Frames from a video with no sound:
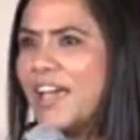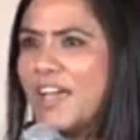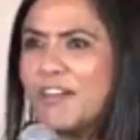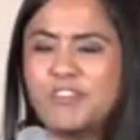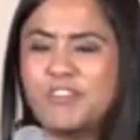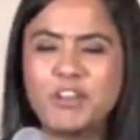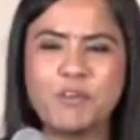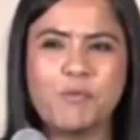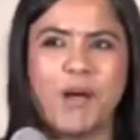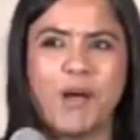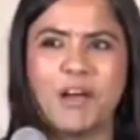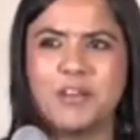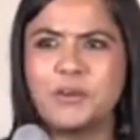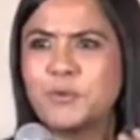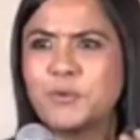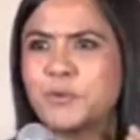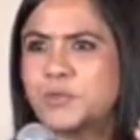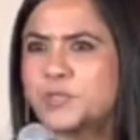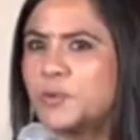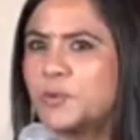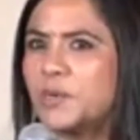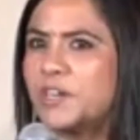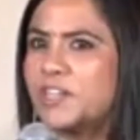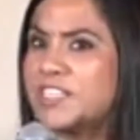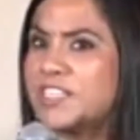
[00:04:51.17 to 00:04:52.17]
everyone
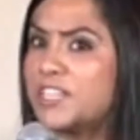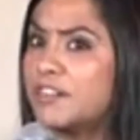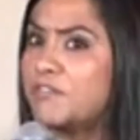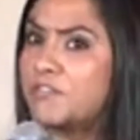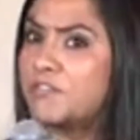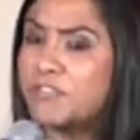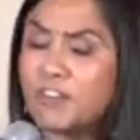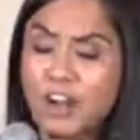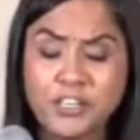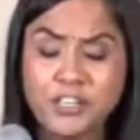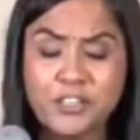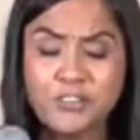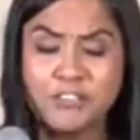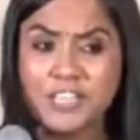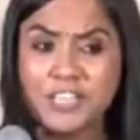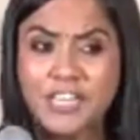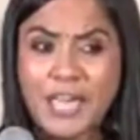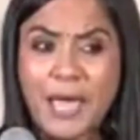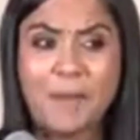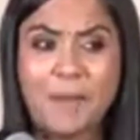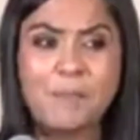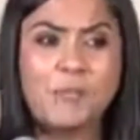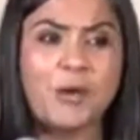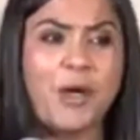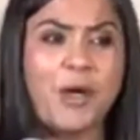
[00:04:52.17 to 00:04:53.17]
who's worked in front of the
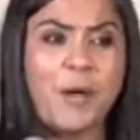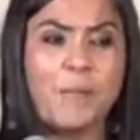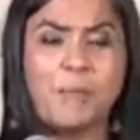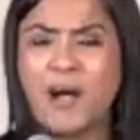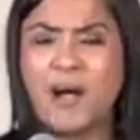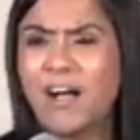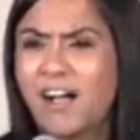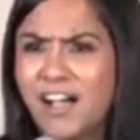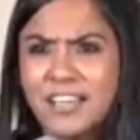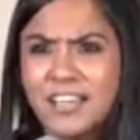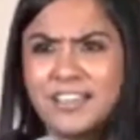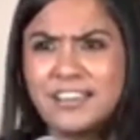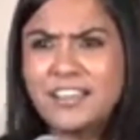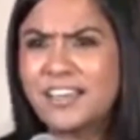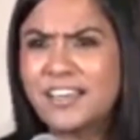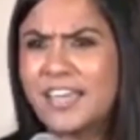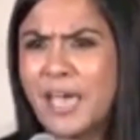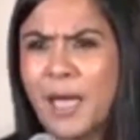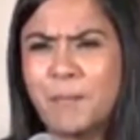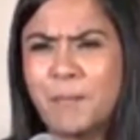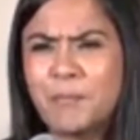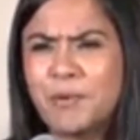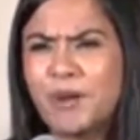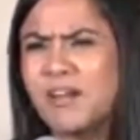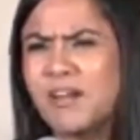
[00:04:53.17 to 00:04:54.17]
camera, behind the
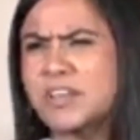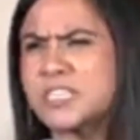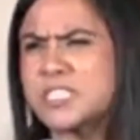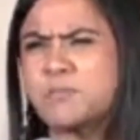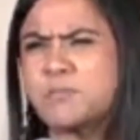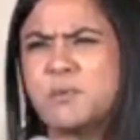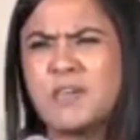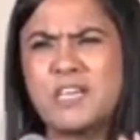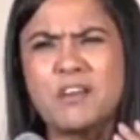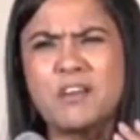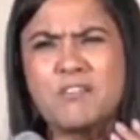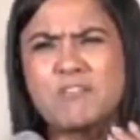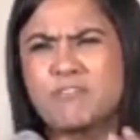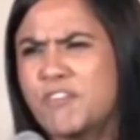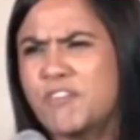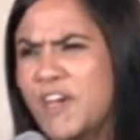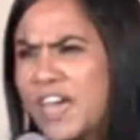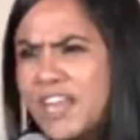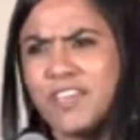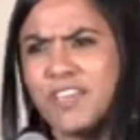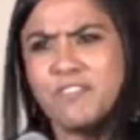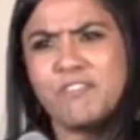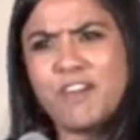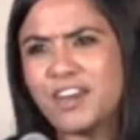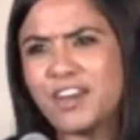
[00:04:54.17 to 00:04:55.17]
camera. It's been a
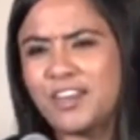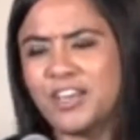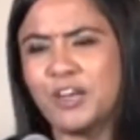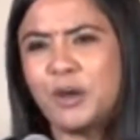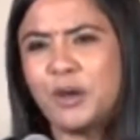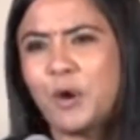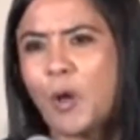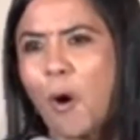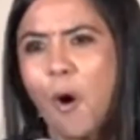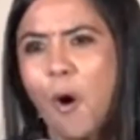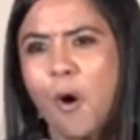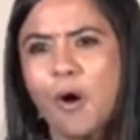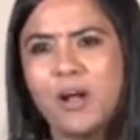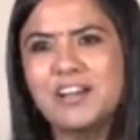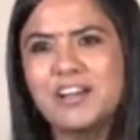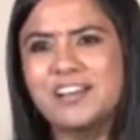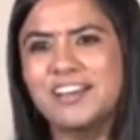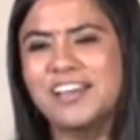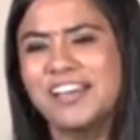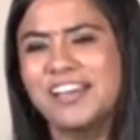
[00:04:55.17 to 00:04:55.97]
very, very long